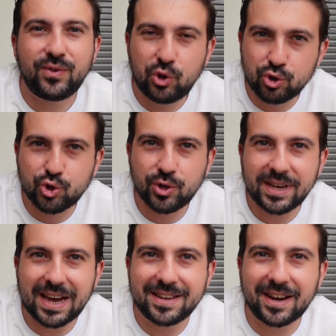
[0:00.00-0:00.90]
to the end of the
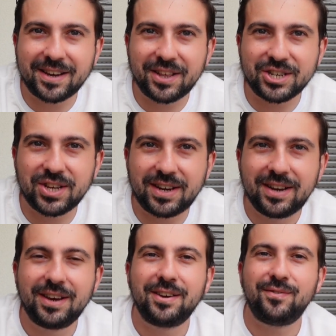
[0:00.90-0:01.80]
video, friends. Thank you very
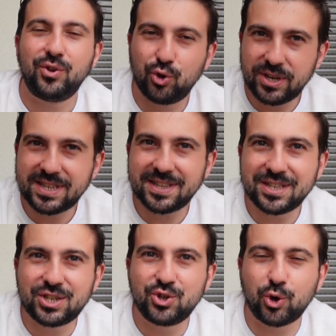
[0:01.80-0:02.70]
much for watching the video.
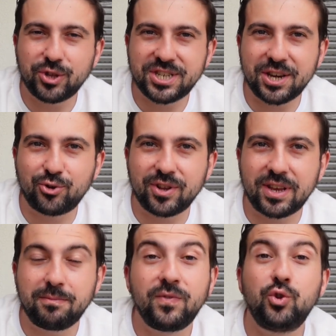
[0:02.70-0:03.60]
Thank you
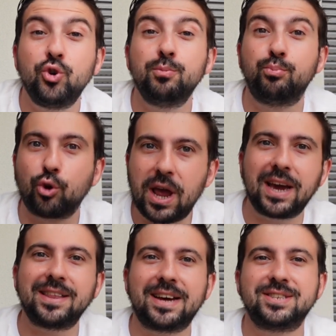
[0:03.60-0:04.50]
very much for watching up to this
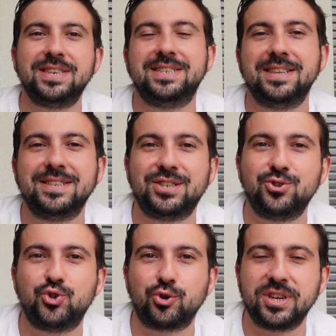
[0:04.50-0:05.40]
point.
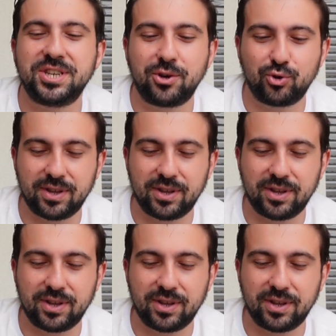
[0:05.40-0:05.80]
By the way, don't